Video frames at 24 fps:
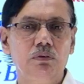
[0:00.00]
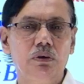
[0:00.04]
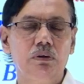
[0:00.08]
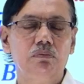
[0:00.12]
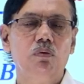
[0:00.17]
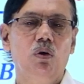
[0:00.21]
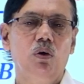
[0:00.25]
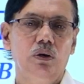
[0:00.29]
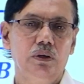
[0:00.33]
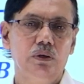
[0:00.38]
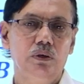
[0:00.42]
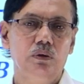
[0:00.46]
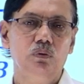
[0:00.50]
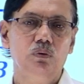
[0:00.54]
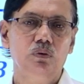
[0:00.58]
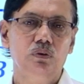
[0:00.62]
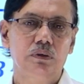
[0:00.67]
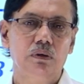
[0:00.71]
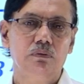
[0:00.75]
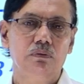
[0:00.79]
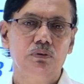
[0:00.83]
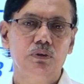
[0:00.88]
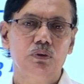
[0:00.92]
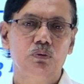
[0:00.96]
molecules,
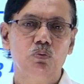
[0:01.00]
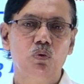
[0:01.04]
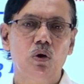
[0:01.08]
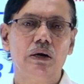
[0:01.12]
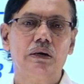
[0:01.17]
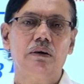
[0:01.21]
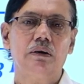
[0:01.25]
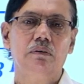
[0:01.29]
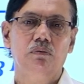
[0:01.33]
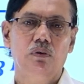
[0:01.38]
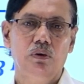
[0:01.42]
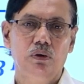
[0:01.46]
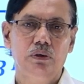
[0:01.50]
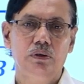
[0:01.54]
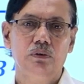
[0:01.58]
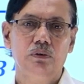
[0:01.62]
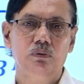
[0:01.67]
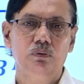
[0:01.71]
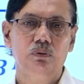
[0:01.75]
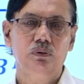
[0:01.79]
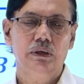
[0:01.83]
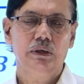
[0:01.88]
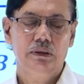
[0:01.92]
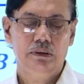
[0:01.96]
suppose water
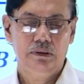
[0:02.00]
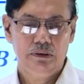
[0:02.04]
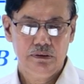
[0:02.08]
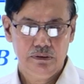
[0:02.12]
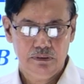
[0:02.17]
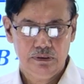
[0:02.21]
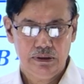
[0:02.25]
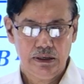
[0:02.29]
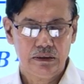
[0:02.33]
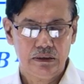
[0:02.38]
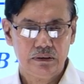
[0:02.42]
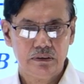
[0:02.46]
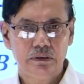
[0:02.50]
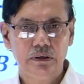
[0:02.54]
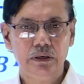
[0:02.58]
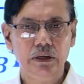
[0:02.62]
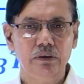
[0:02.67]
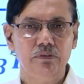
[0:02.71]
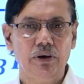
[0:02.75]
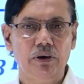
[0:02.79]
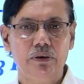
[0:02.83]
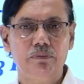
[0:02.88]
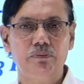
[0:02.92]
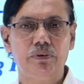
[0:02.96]
molecules, and there are 3
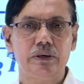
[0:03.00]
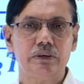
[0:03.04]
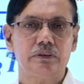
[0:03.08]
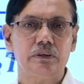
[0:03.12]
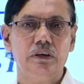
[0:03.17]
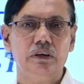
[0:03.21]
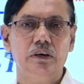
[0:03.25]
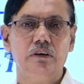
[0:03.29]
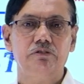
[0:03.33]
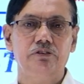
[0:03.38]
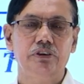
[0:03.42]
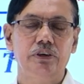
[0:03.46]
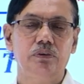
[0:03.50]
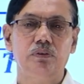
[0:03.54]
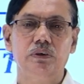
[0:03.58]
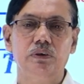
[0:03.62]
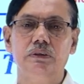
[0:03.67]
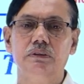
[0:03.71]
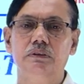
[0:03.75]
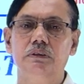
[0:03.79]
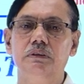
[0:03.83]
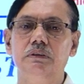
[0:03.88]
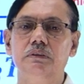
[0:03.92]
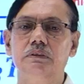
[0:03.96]
vibrational
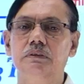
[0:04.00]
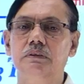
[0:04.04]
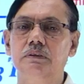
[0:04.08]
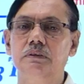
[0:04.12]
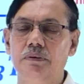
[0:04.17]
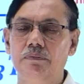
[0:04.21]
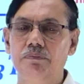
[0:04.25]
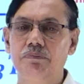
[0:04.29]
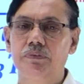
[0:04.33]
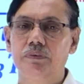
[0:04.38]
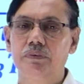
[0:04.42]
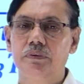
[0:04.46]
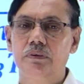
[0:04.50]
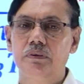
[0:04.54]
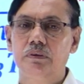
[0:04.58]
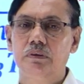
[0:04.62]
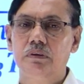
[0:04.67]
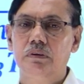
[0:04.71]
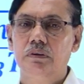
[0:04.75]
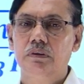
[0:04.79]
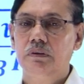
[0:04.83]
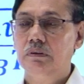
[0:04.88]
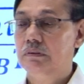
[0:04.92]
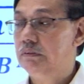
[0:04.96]
frequencies,
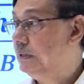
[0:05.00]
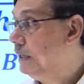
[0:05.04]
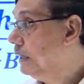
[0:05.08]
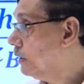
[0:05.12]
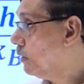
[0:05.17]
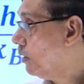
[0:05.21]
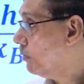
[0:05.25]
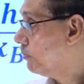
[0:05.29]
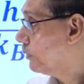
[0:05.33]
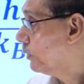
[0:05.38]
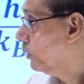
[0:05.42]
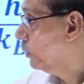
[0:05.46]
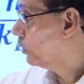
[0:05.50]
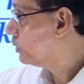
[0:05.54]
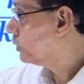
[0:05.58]
then of course